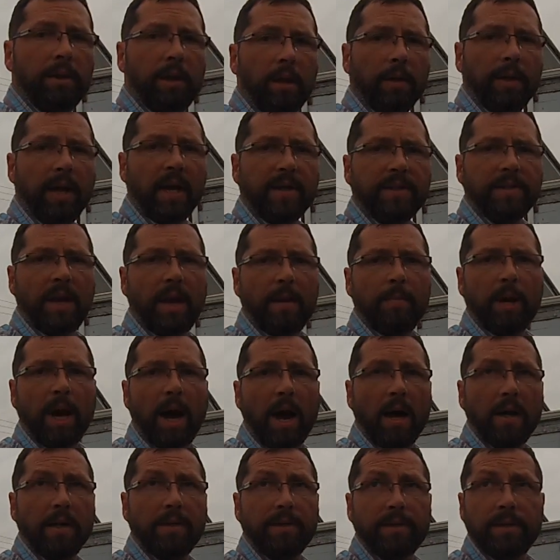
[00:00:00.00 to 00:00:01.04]
till next time
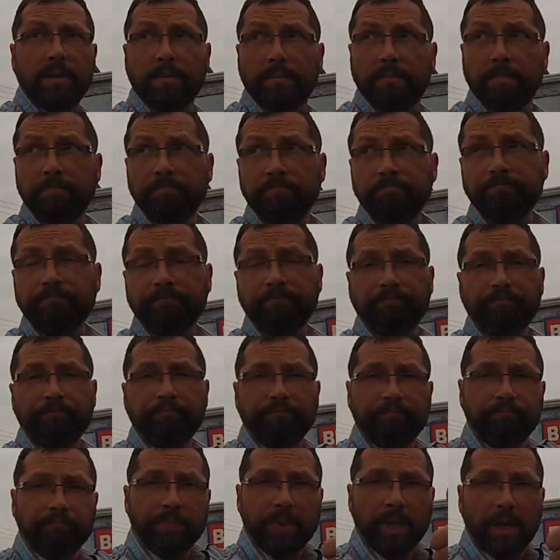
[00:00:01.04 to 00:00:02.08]
guys
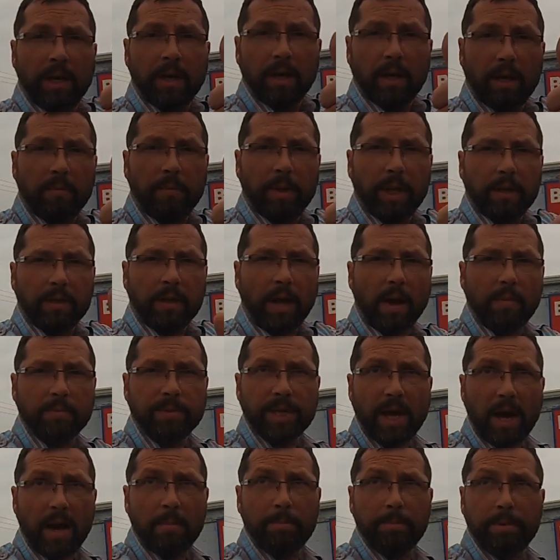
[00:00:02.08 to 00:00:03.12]
give me a thumbs
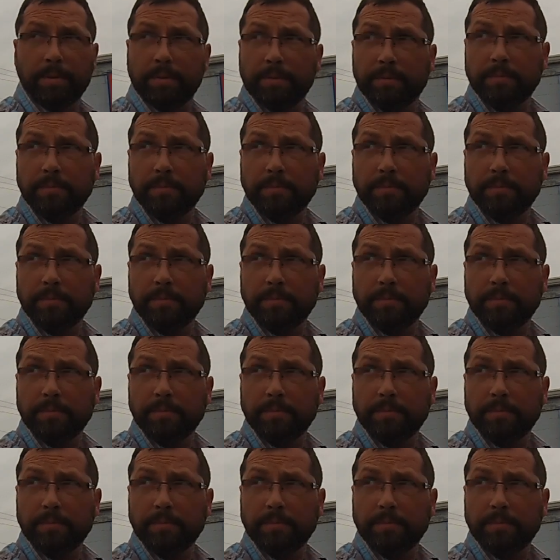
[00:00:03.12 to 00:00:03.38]
up